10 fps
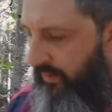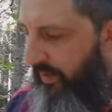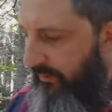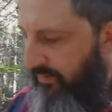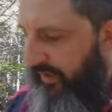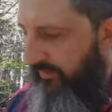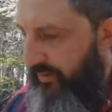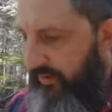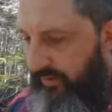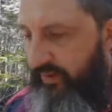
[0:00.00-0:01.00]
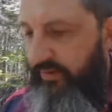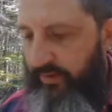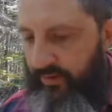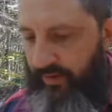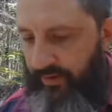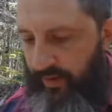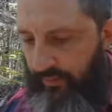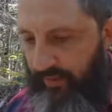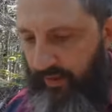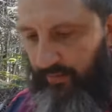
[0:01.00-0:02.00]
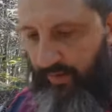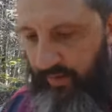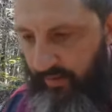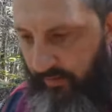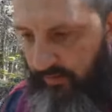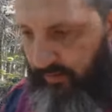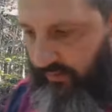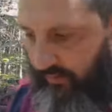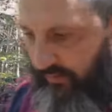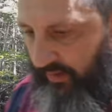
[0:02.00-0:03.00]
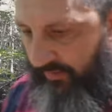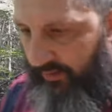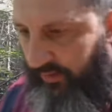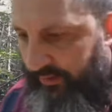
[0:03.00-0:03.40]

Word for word: Well, I'm saved because I go to church and I pray to prayer and, you know, whatever